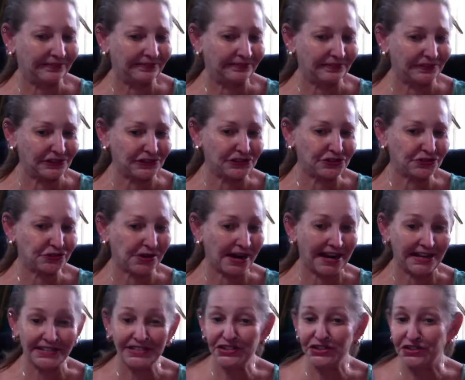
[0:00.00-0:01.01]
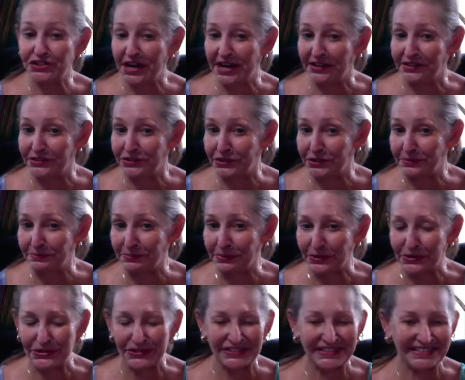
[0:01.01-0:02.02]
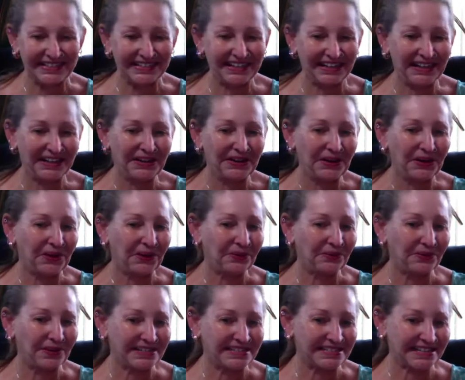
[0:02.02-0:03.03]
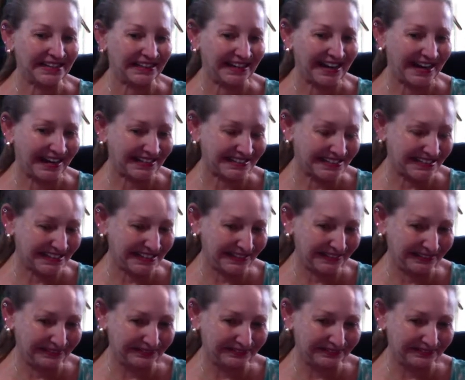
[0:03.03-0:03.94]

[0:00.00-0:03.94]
First transgendered person was elected.